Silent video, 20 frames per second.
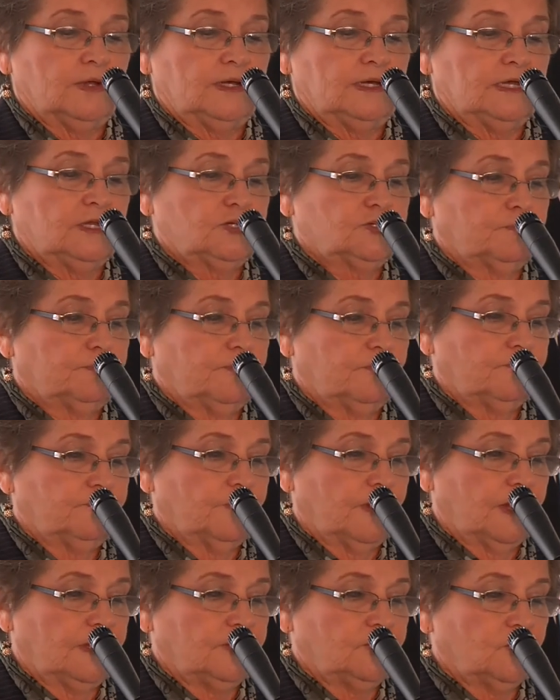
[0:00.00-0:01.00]
We need to
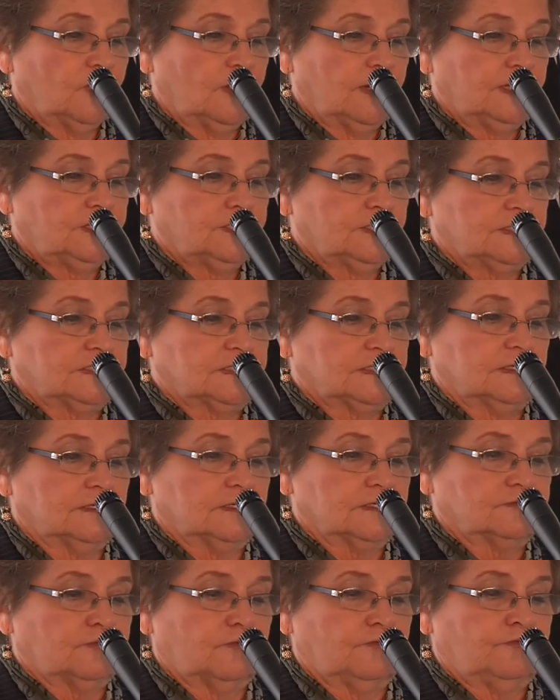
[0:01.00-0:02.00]
provide knowledge and
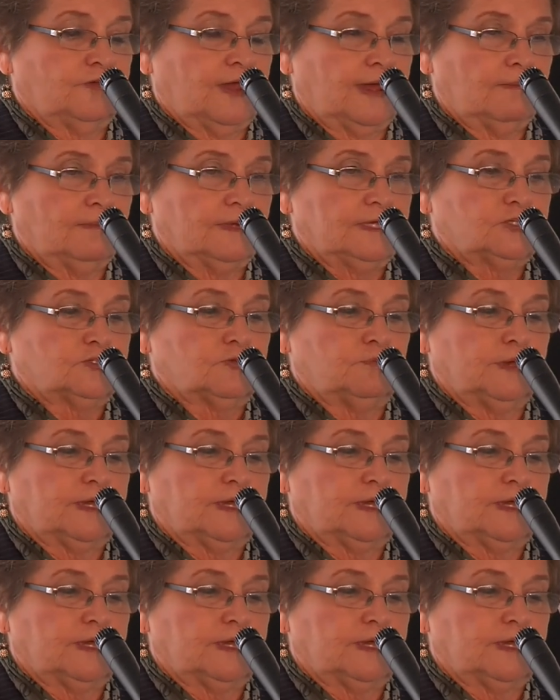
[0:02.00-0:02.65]
skills for families